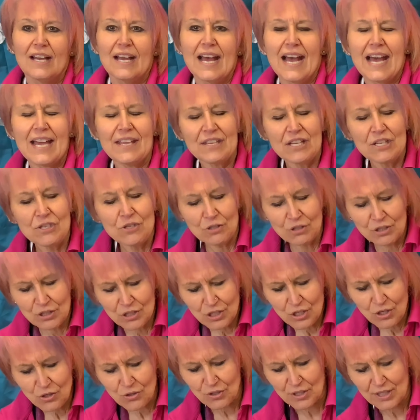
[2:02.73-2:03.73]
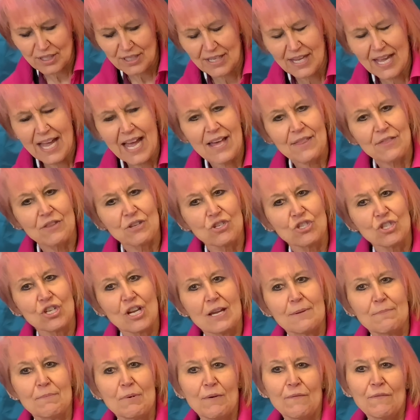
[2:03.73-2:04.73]
And then you can look at the
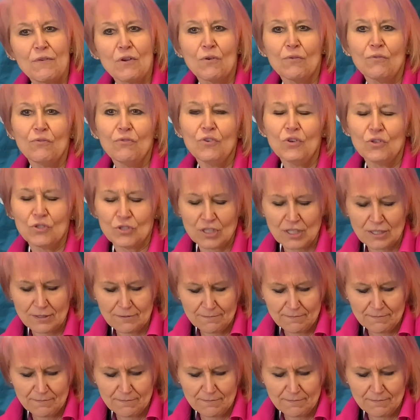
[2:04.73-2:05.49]
shape of your foot.